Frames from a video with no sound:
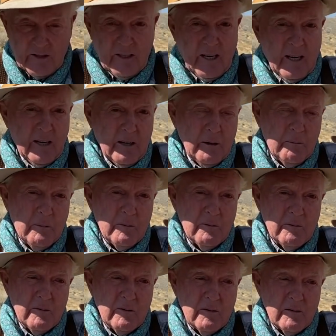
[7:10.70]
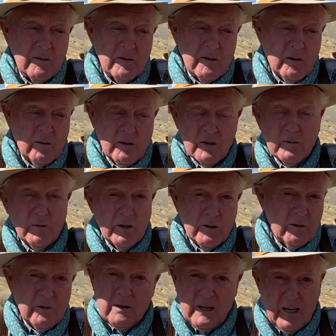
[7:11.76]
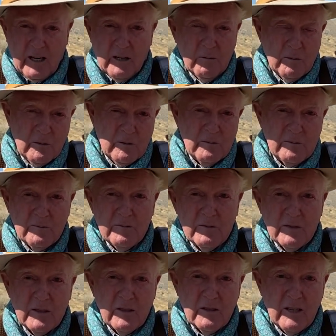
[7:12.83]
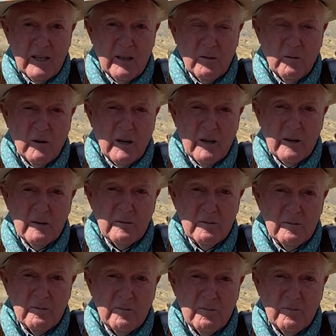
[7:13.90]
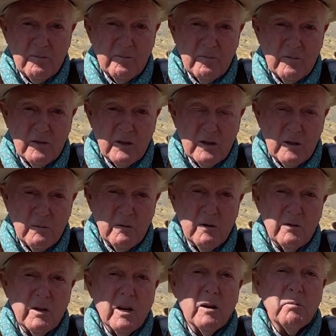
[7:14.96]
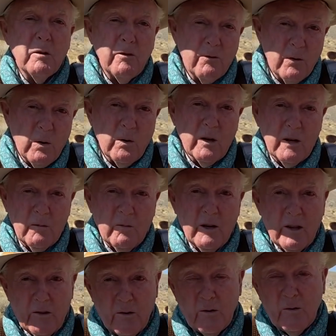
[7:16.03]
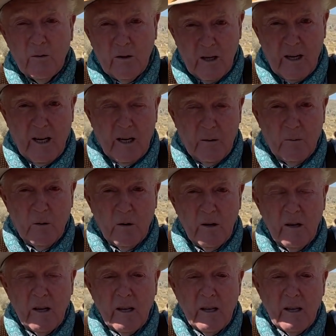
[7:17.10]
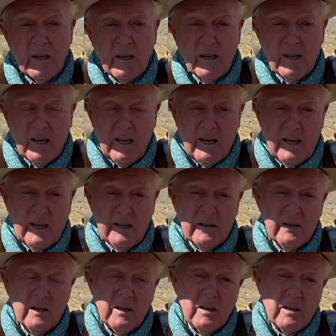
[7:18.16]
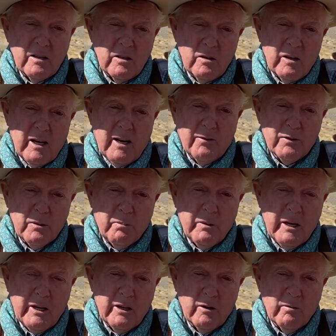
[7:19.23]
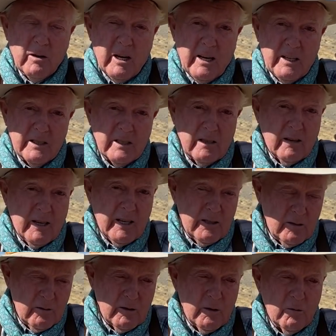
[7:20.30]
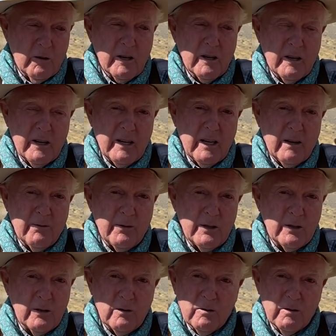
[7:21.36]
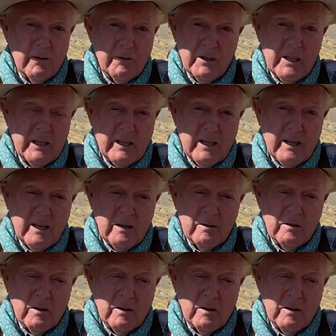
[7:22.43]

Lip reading: that up, the horse went through the Hackamore. You're dead in the water. Should have moved on before it went through the Hackamore. And you have to pick your rides. Now, I know when you work on an outfit, you go wherever they tell you.